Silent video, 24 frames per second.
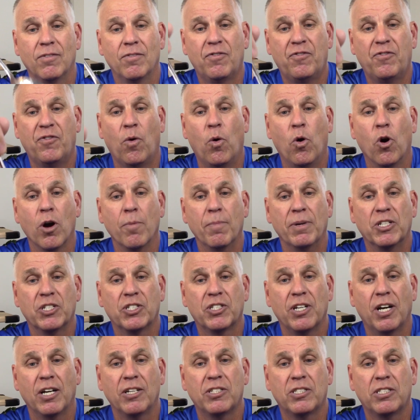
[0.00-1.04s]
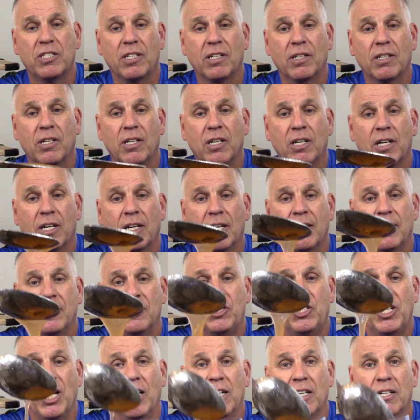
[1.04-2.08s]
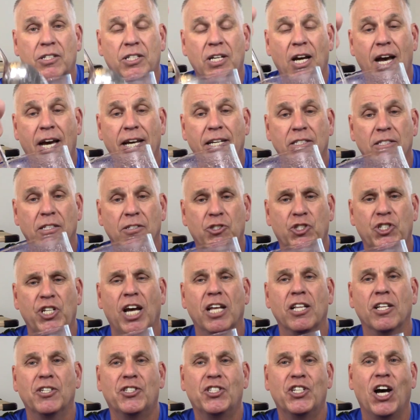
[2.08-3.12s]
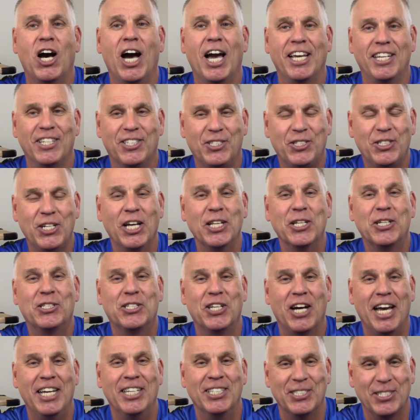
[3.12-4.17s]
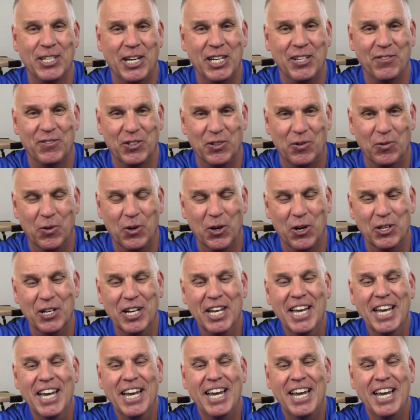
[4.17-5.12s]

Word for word: form, it starts to gelatize, or gelatize is not even a word,